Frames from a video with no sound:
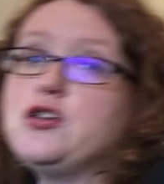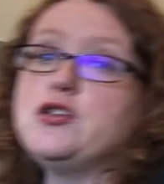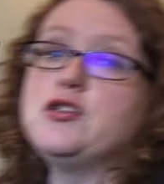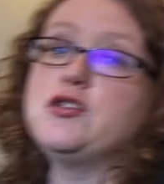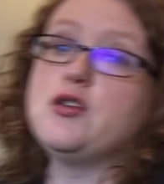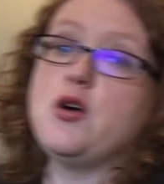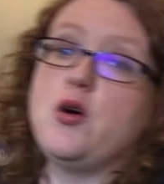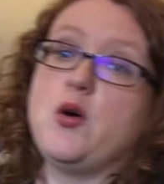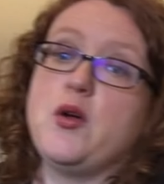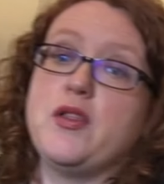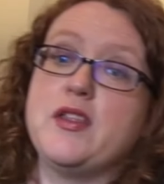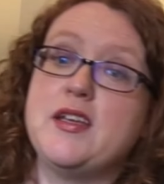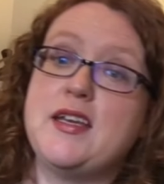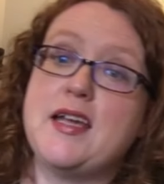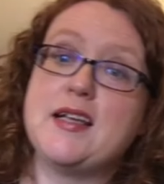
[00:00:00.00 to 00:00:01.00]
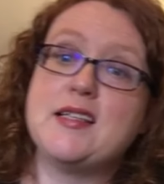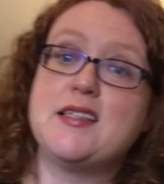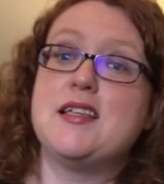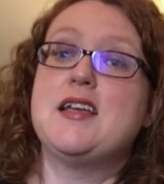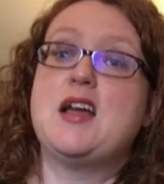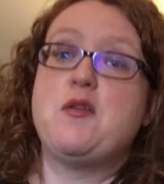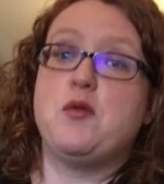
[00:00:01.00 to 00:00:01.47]
so the next
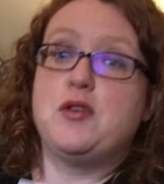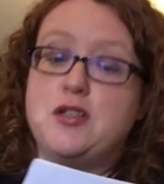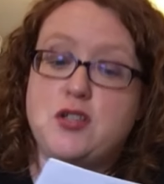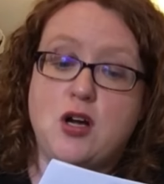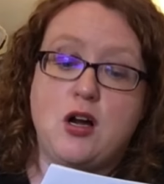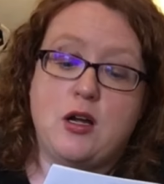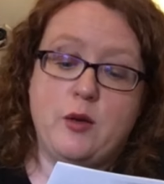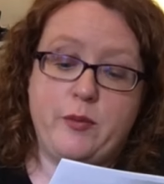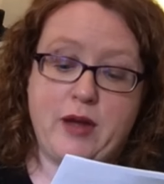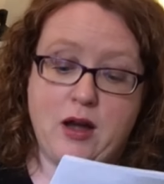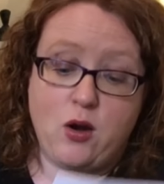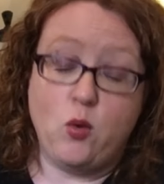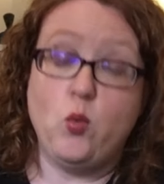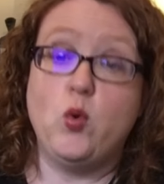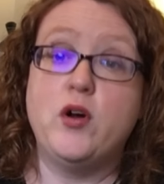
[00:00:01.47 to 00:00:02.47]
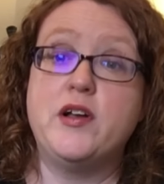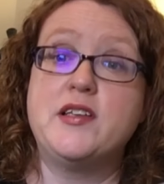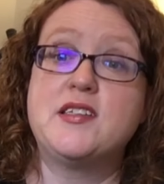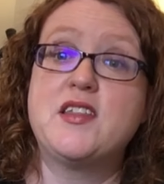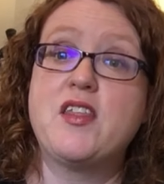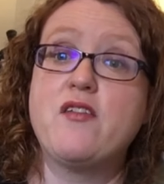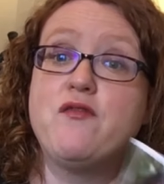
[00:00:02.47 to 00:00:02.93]
thing I wanted to talk about
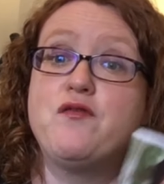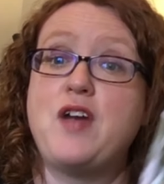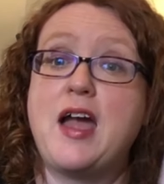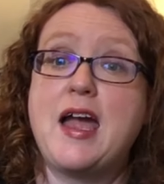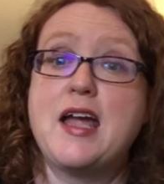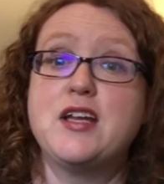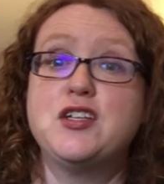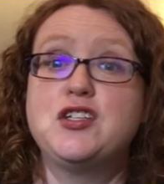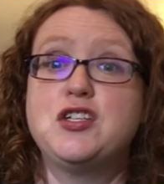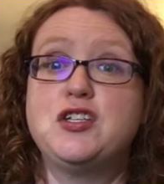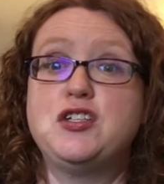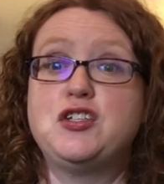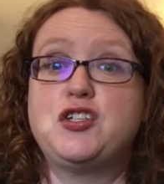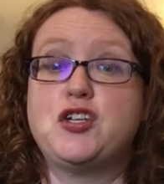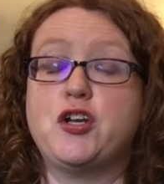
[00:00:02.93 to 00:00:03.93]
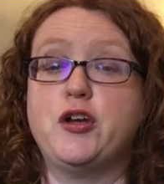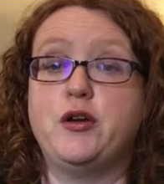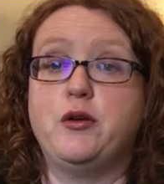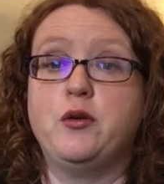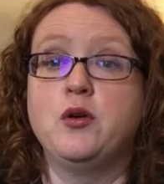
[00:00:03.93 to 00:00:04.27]
was the fashion show.